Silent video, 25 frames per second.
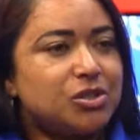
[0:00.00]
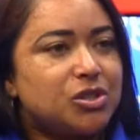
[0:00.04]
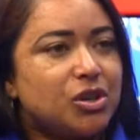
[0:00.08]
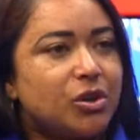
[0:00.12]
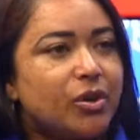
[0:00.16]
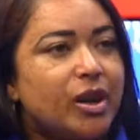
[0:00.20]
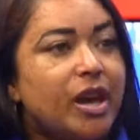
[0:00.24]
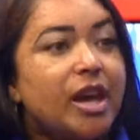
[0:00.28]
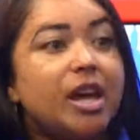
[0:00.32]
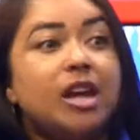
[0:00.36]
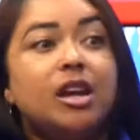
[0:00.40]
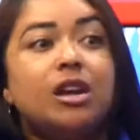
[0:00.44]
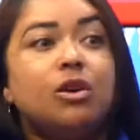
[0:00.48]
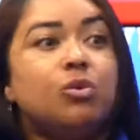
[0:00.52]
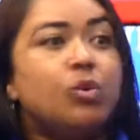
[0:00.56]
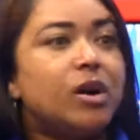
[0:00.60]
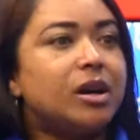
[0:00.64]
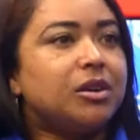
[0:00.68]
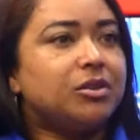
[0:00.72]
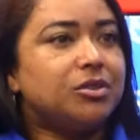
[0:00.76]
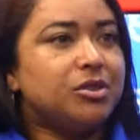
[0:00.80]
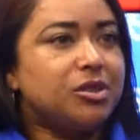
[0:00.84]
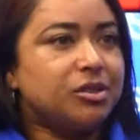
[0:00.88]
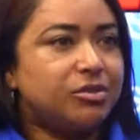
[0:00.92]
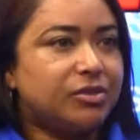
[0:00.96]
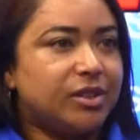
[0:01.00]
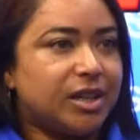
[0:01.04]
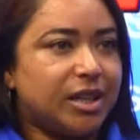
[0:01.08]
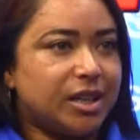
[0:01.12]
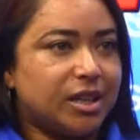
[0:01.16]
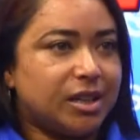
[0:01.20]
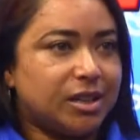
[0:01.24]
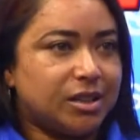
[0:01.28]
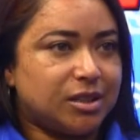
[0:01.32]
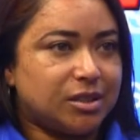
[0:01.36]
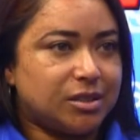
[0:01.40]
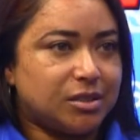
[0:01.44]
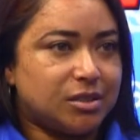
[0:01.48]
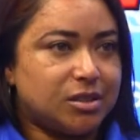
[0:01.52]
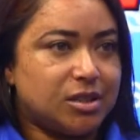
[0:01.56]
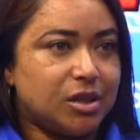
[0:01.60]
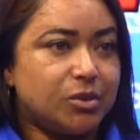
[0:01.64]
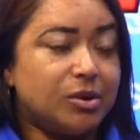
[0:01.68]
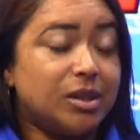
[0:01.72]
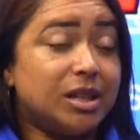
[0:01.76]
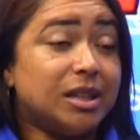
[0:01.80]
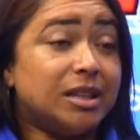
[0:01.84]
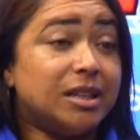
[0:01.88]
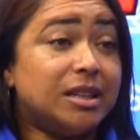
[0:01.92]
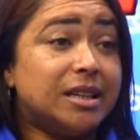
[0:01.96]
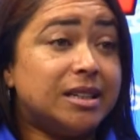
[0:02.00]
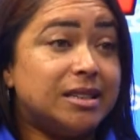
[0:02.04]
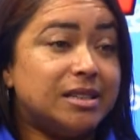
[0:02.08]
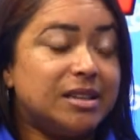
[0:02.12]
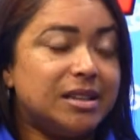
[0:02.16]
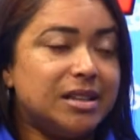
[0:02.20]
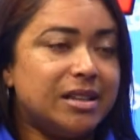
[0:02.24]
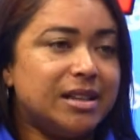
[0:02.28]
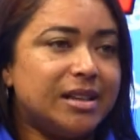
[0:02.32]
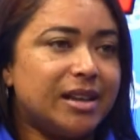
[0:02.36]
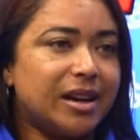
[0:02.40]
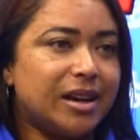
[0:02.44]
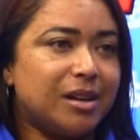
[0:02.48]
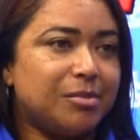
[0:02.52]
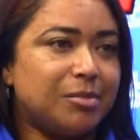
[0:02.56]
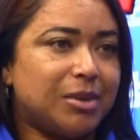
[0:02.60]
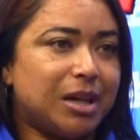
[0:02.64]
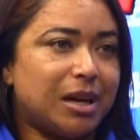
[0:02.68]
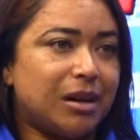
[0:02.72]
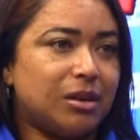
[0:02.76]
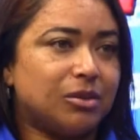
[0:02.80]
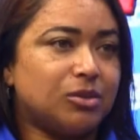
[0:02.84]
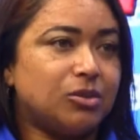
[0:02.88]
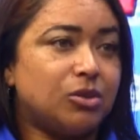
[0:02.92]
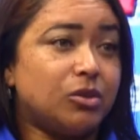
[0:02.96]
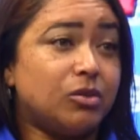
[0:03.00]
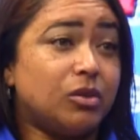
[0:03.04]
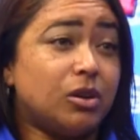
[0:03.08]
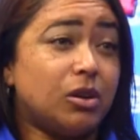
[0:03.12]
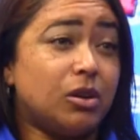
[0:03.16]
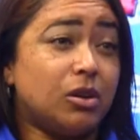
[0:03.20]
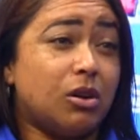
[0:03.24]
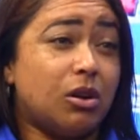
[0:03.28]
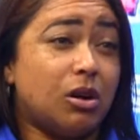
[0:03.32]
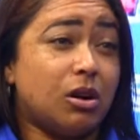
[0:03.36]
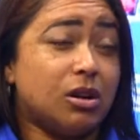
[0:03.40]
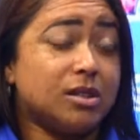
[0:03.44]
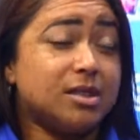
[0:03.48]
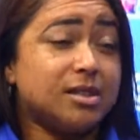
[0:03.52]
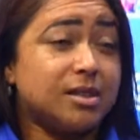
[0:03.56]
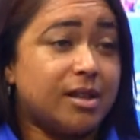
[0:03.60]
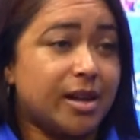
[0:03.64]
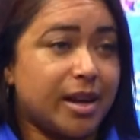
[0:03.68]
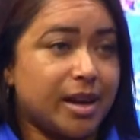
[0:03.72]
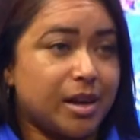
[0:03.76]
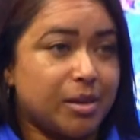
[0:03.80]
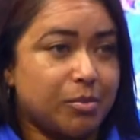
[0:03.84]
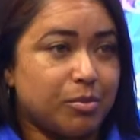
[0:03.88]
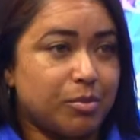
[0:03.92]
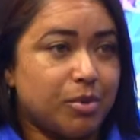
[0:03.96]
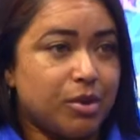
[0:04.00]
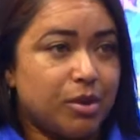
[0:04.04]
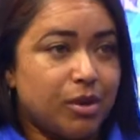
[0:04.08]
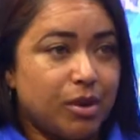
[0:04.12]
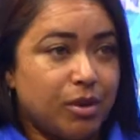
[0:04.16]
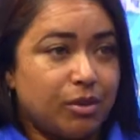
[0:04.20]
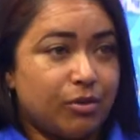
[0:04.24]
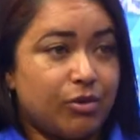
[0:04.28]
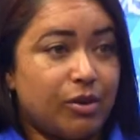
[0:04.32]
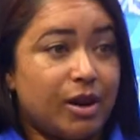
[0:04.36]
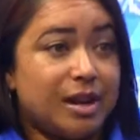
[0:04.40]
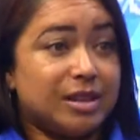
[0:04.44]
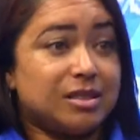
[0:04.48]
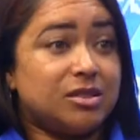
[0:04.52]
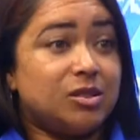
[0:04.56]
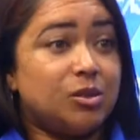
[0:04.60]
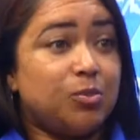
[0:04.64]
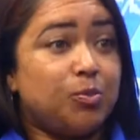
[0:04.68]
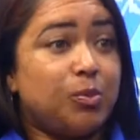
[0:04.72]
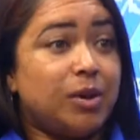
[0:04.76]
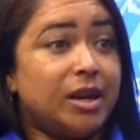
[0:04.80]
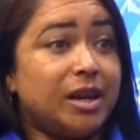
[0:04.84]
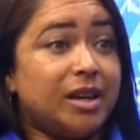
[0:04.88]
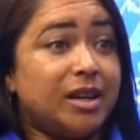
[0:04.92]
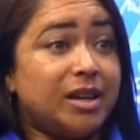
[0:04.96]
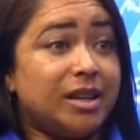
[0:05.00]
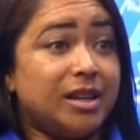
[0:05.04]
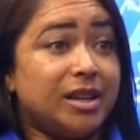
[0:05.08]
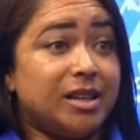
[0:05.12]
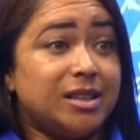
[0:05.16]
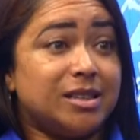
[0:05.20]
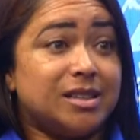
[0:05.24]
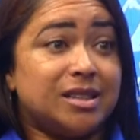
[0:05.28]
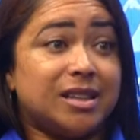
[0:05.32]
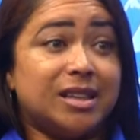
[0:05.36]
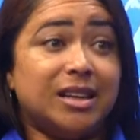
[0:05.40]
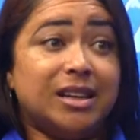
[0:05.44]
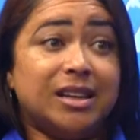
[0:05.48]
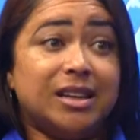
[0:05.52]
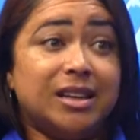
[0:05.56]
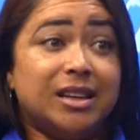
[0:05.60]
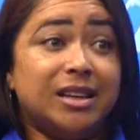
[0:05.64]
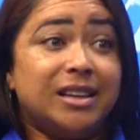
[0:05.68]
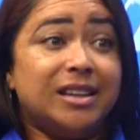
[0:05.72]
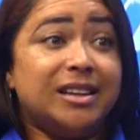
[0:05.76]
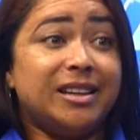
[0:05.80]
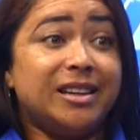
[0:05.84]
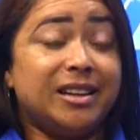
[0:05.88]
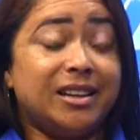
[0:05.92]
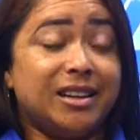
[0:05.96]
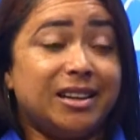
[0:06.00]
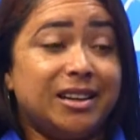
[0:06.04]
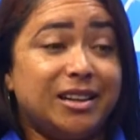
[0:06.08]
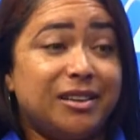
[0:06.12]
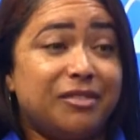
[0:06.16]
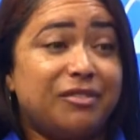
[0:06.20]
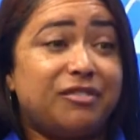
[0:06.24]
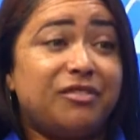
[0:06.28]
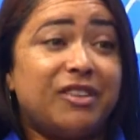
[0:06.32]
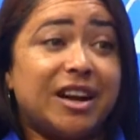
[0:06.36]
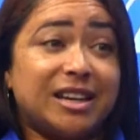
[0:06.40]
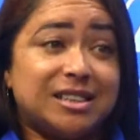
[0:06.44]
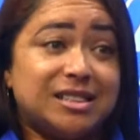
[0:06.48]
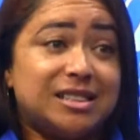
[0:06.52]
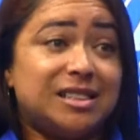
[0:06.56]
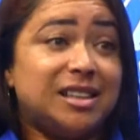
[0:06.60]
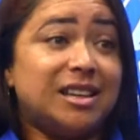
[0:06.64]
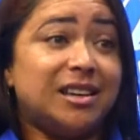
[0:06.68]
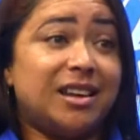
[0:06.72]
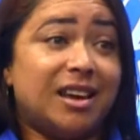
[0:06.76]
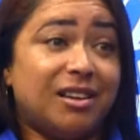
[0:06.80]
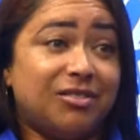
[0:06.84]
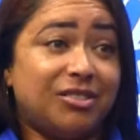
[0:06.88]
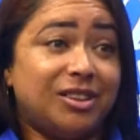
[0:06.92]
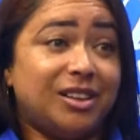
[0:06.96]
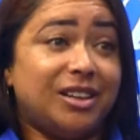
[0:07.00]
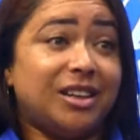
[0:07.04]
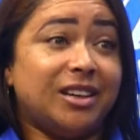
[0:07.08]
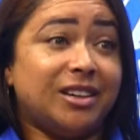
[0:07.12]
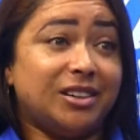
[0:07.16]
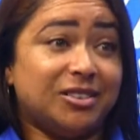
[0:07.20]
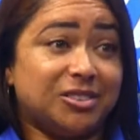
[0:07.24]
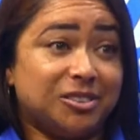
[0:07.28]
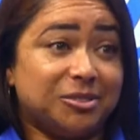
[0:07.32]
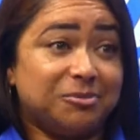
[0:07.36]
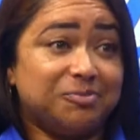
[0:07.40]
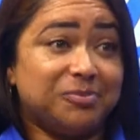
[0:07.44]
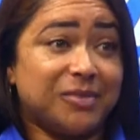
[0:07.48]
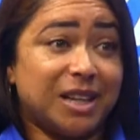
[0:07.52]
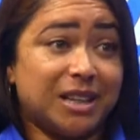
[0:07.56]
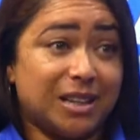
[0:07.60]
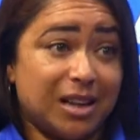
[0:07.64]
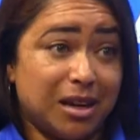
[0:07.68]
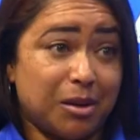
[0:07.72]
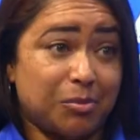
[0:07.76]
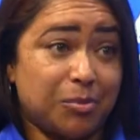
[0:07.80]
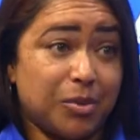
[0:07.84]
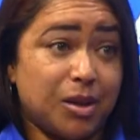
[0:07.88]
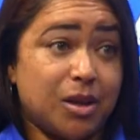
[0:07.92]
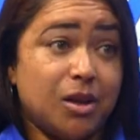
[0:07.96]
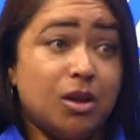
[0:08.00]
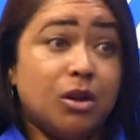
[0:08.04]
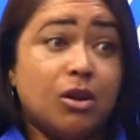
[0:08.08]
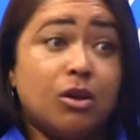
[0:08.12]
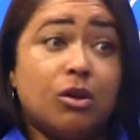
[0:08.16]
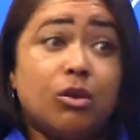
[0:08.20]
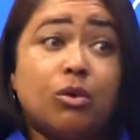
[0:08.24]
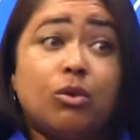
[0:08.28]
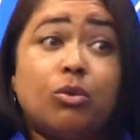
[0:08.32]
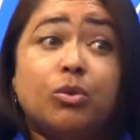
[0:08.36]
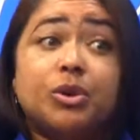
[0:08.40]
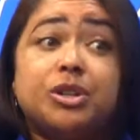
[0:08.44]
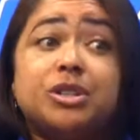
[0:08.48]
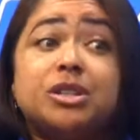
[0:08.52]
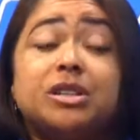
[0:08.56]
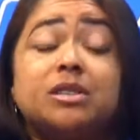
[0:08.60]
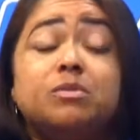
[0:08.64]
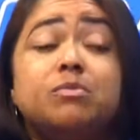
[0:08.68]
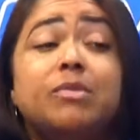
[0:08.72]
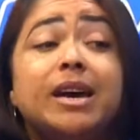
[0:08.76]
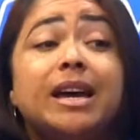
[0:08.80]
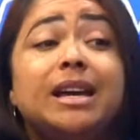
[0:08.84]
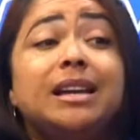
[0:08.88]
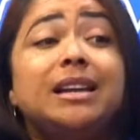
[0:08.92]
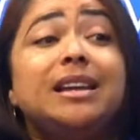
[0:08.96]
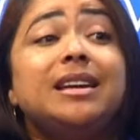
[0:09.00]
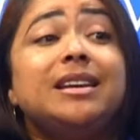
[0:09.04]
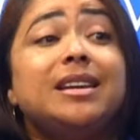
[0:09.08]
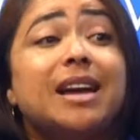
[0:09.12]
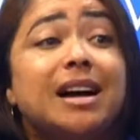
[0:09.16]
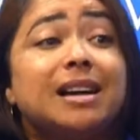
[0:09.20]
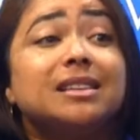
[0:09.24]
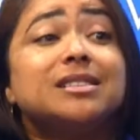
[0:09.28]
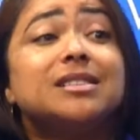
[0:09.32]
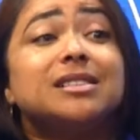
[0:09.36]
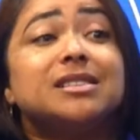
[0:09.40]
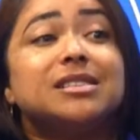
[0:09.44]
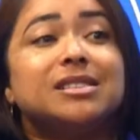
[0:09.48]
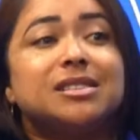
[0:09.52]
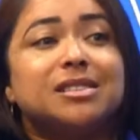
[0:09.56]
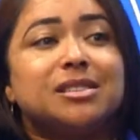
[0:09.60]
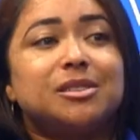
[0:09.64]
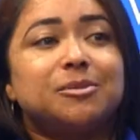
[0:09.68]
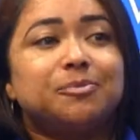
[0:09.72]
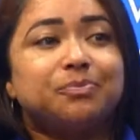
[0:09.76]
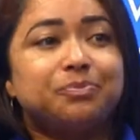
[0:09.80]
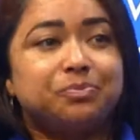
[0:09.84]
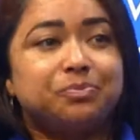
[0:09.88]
So anyone could have taken it. So it literally came down to the last game for us to play against a really, really feisty Lavendale club, which is mainly youngsters.